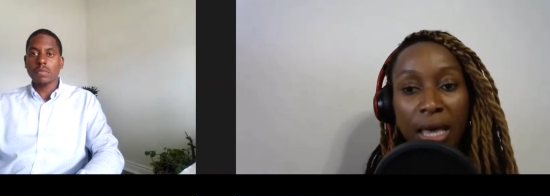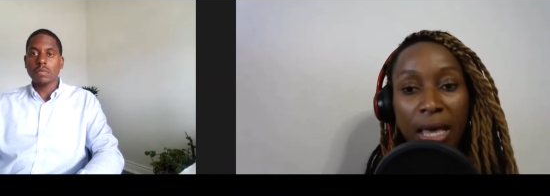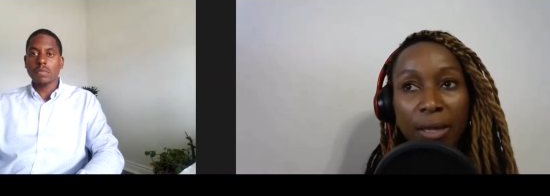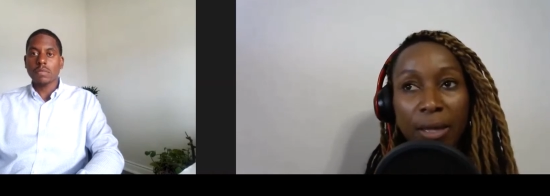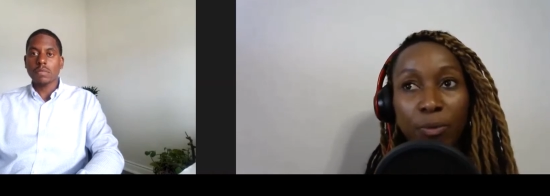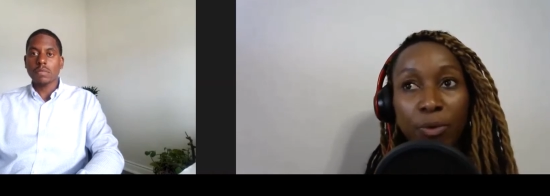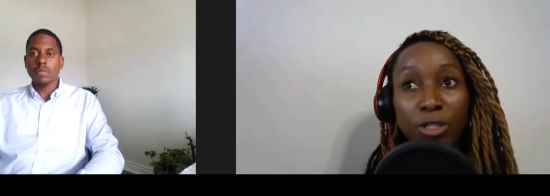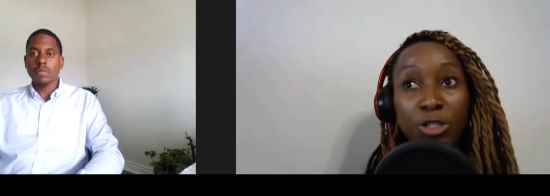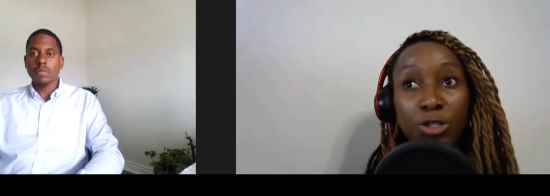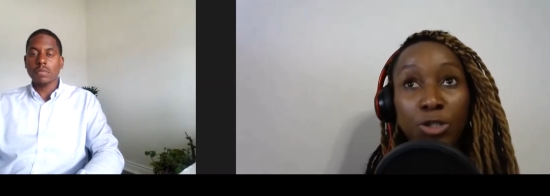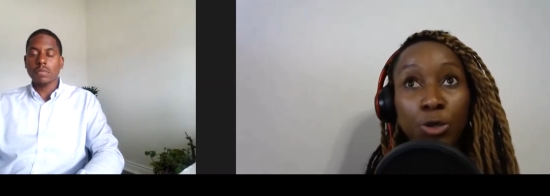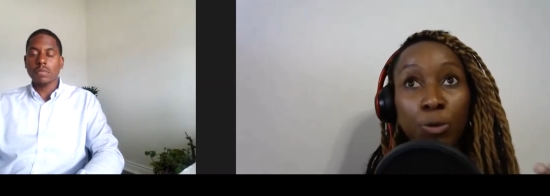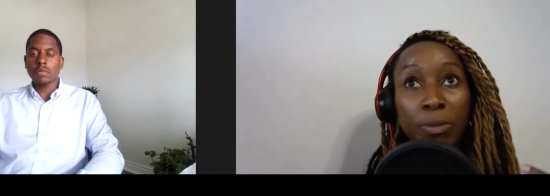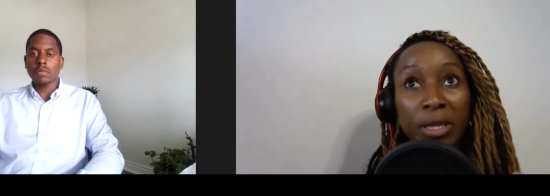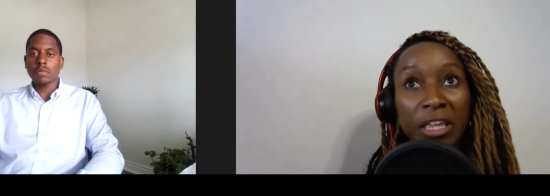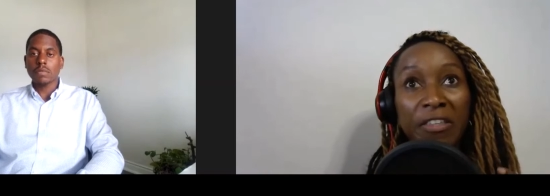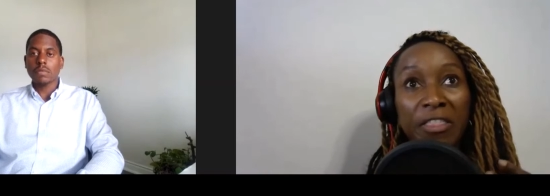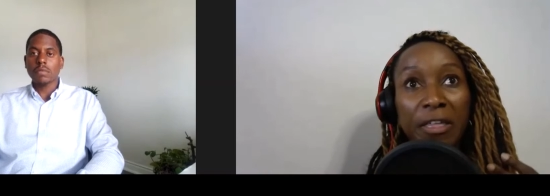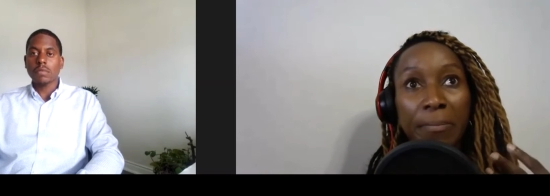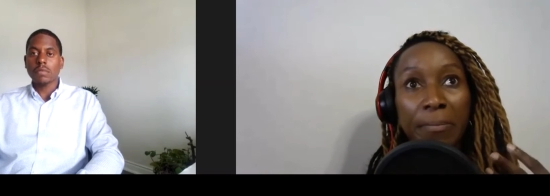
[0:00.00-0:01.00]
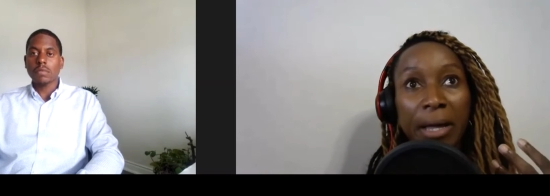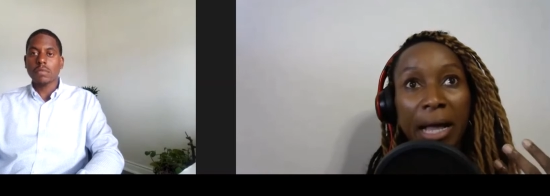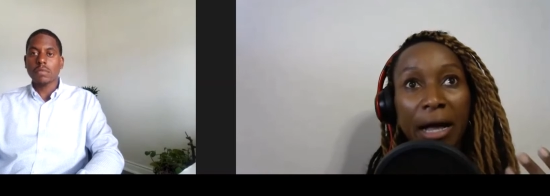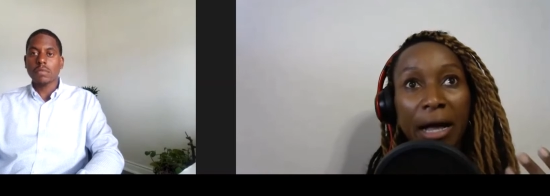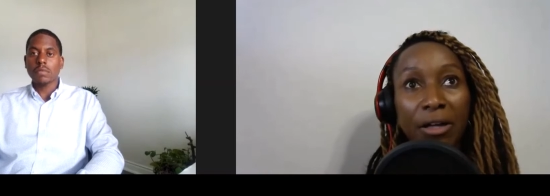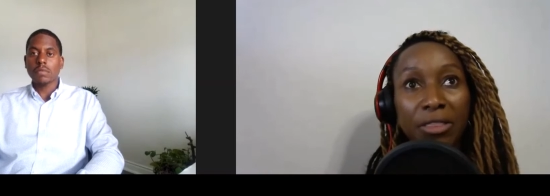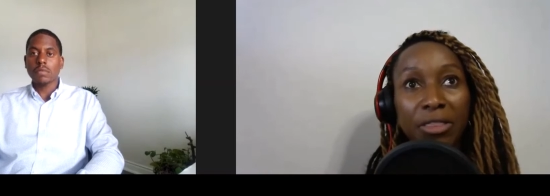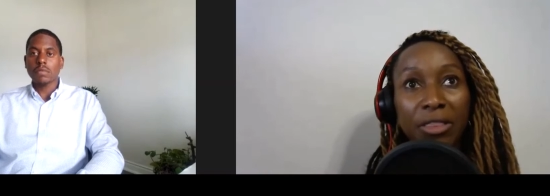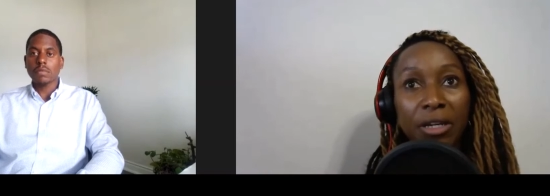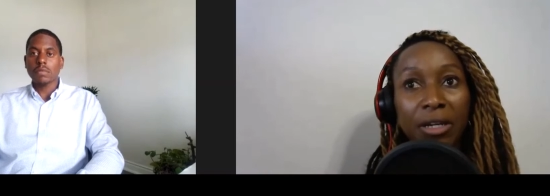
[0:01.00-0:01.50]
Speaker 1: And with so many of them
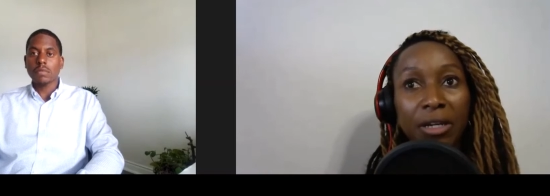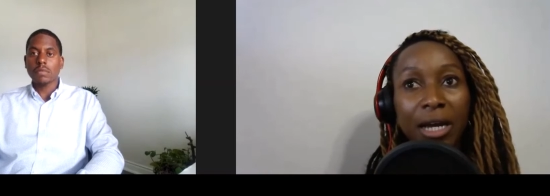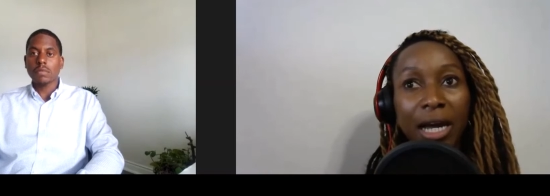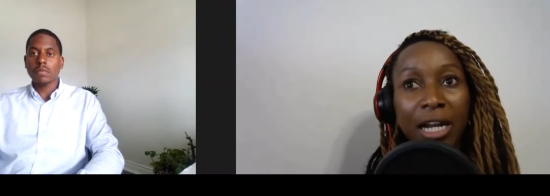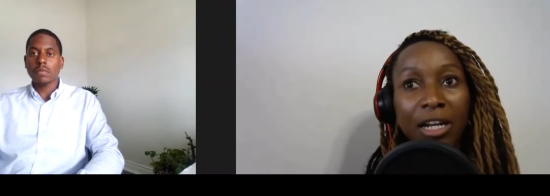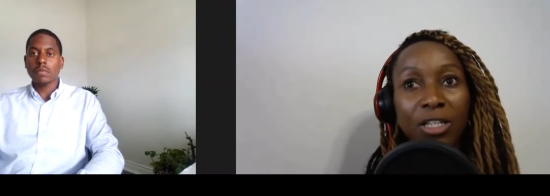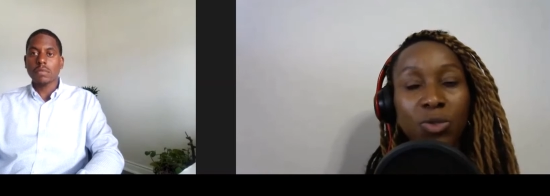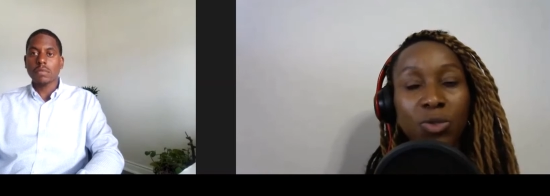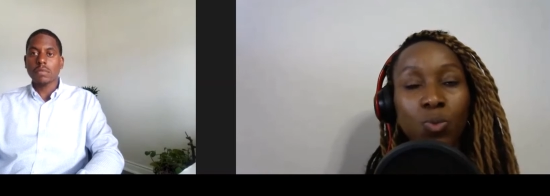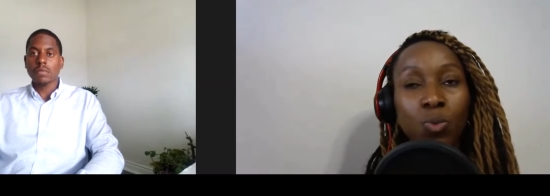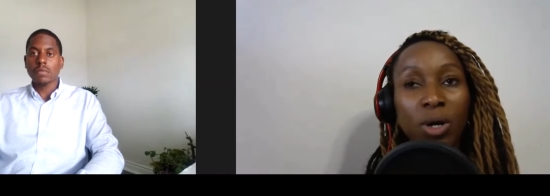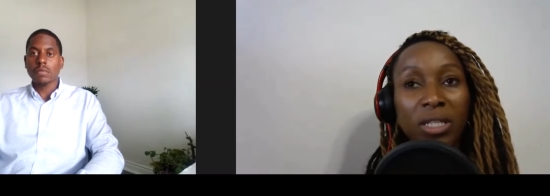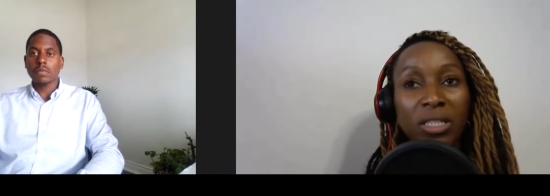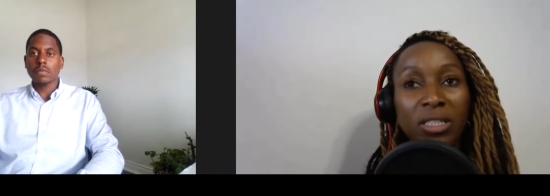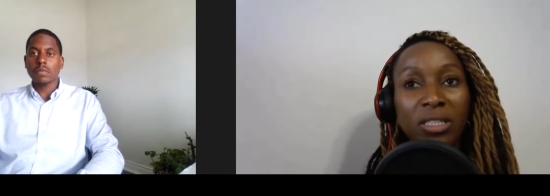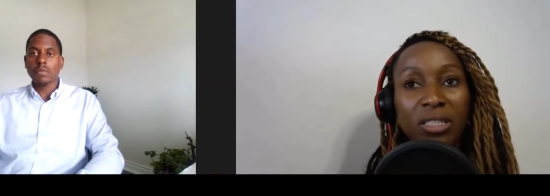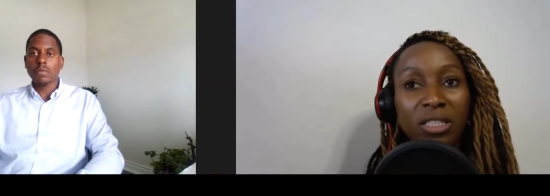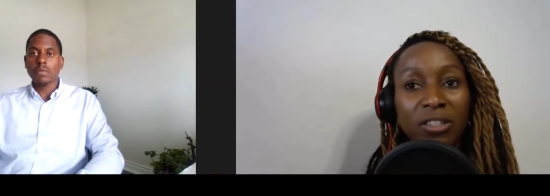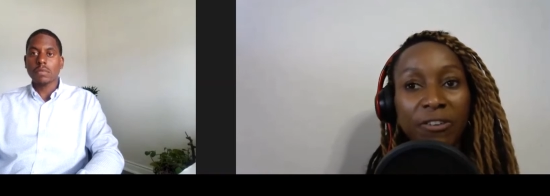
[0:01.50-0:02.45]
out there, how does one